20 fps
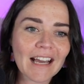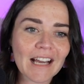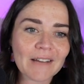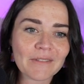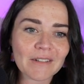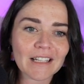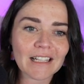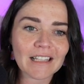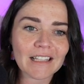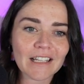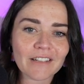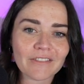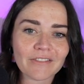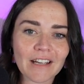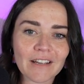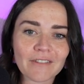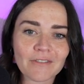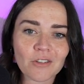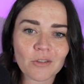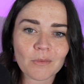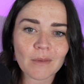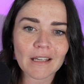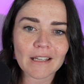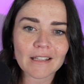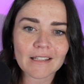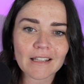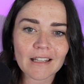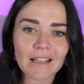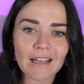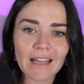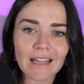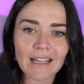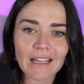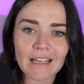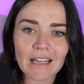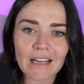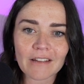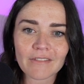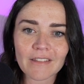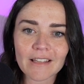I'm gonna click freeform here so that I
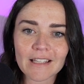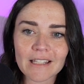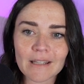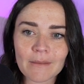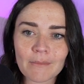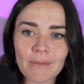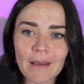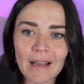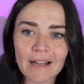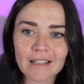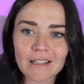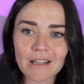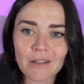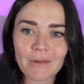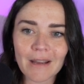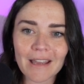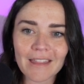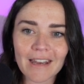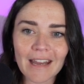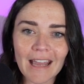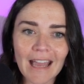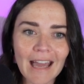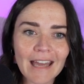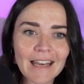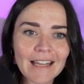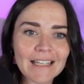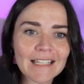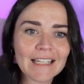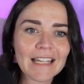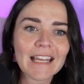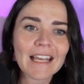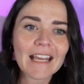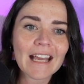can have this back to the way that I had it.